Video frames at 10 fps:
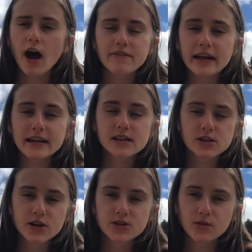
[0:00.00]
Not having any
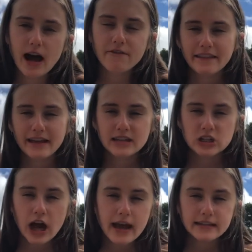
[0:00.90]
social life and their
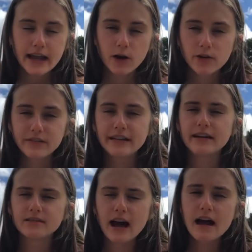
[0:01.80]
diet take over
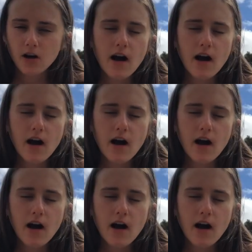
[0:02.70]
their life.